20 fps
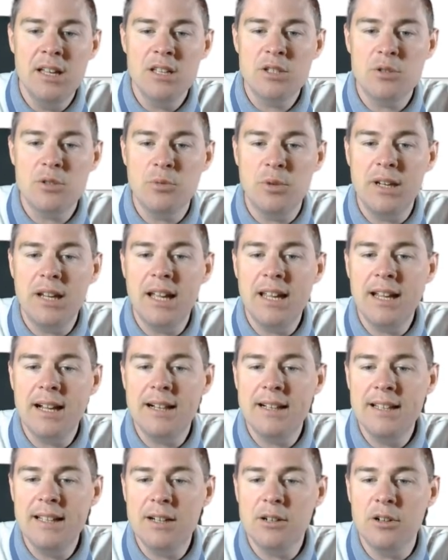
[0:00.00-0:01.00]
So when I
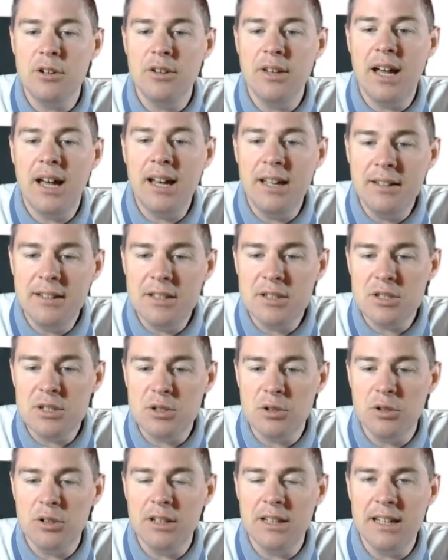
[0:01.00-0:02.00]
click on
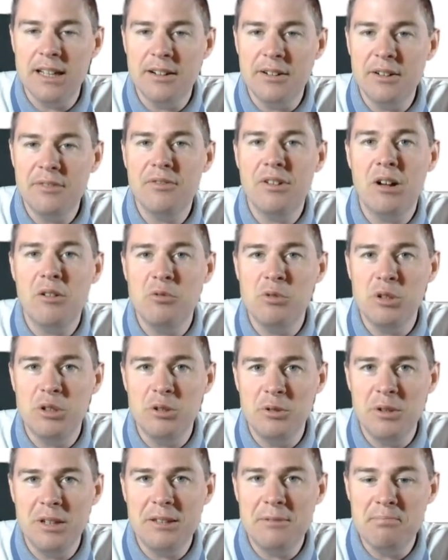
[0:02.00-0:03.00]
uninstall here, if I would
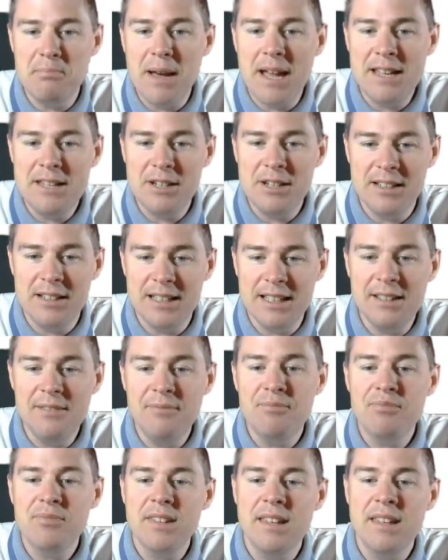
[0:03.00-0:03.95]
do it manually,